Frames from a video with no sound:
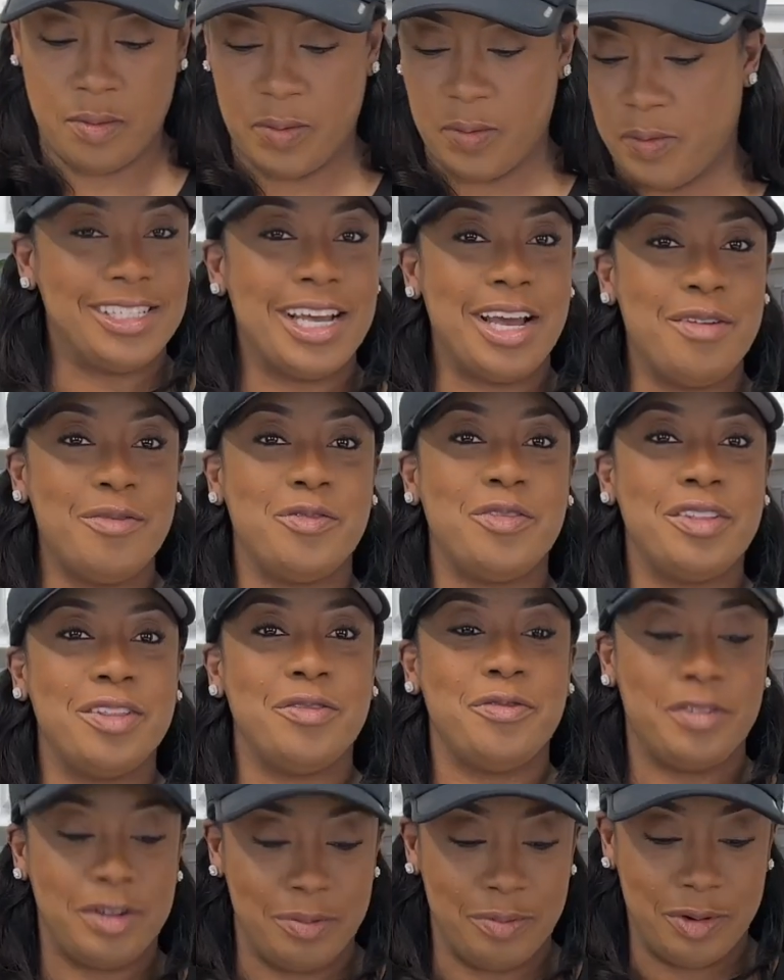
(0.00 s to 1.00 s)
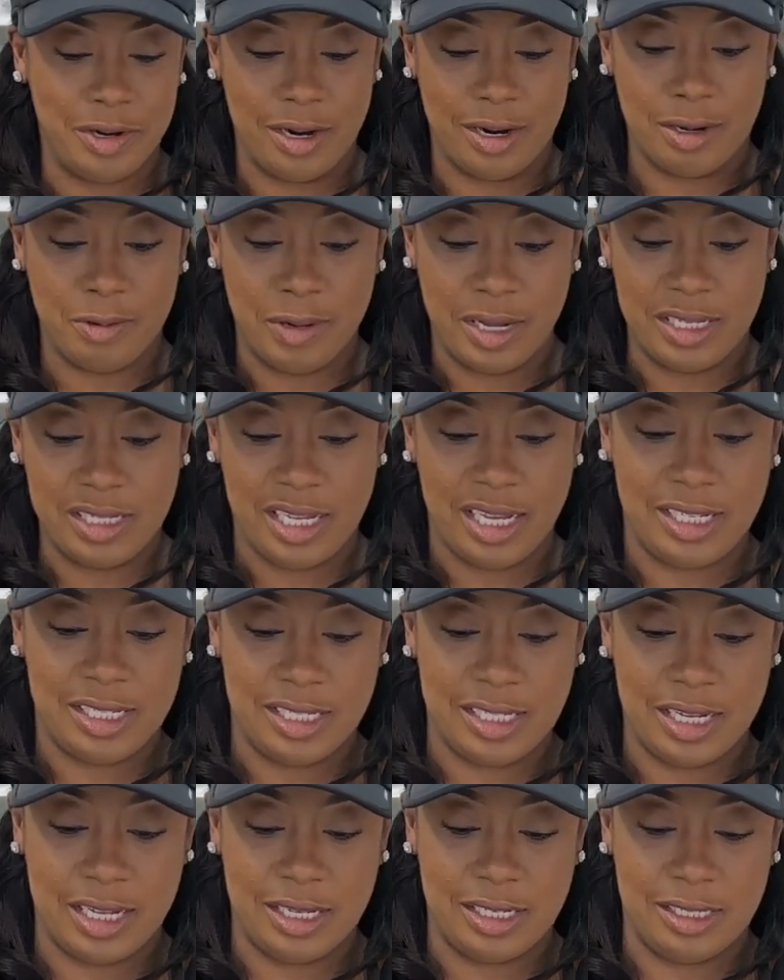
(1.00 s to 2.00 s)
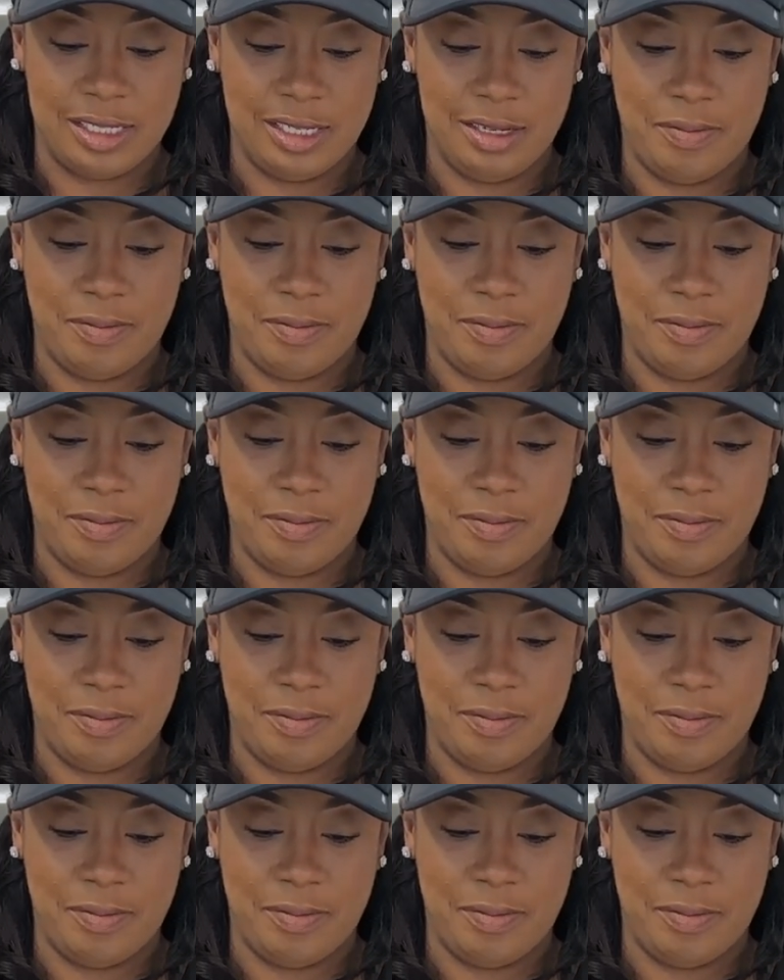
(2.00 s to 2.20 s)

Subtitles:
Time for the fun part, quick taste test.